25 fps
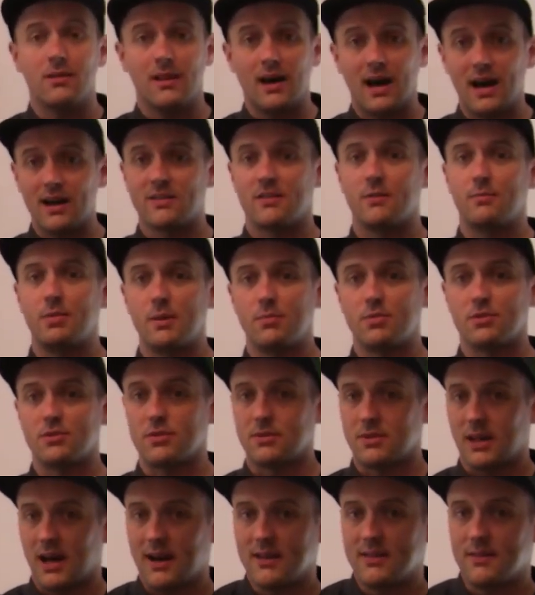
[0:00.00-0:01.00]
Lots of people
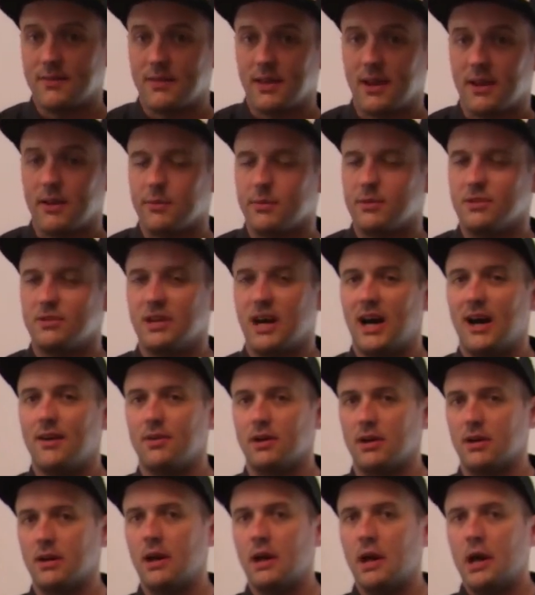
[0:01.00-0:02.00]
do lots of things with
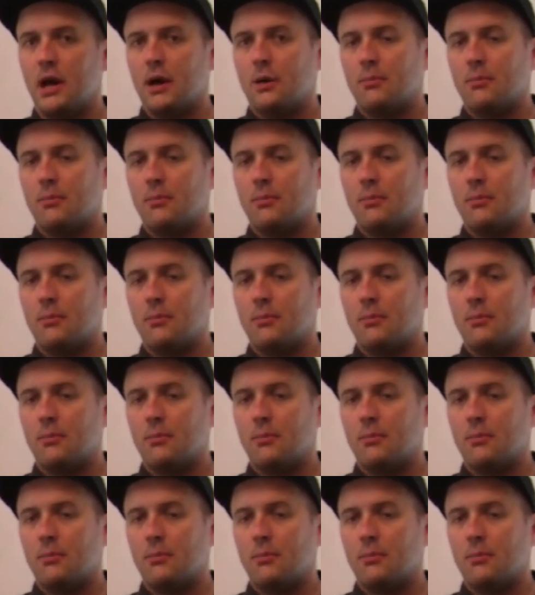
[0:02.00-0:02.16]
Java,